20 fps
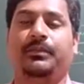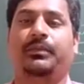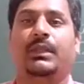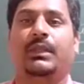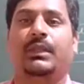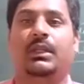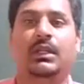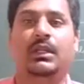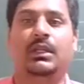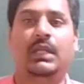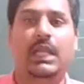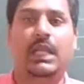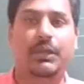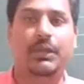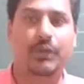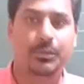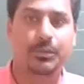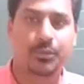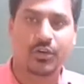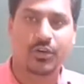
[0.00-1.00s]
even
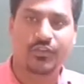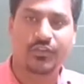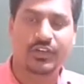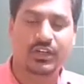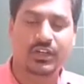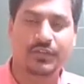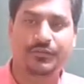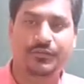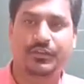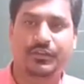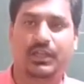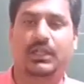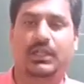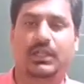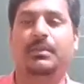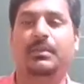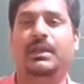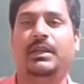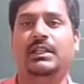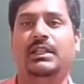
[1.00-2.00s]
profit of the
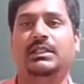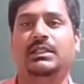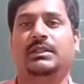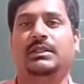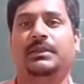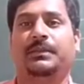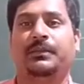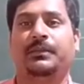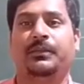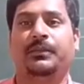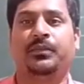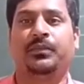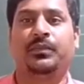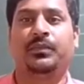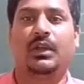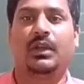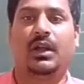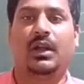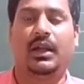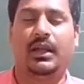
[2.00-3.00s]
companies
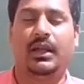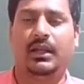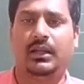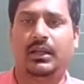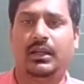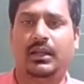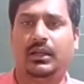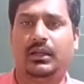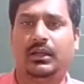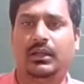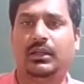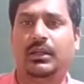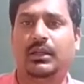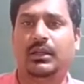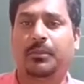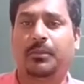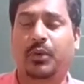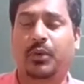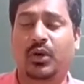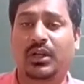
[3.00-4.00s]
and
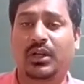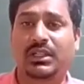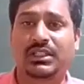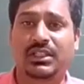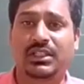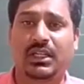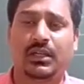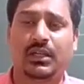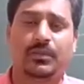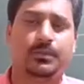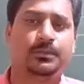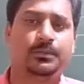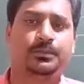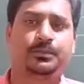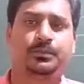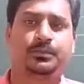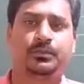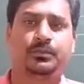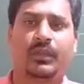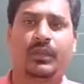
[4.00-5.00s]
production
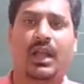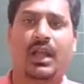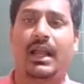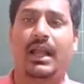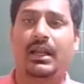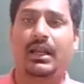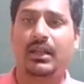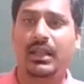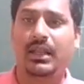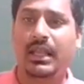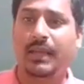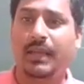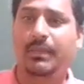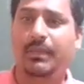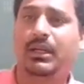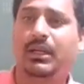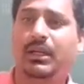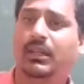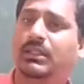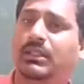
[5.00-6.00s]
and labor
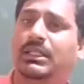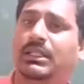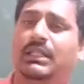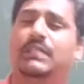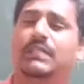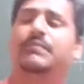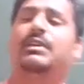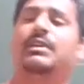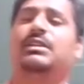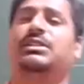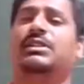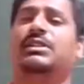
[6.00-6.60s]
satisfaction,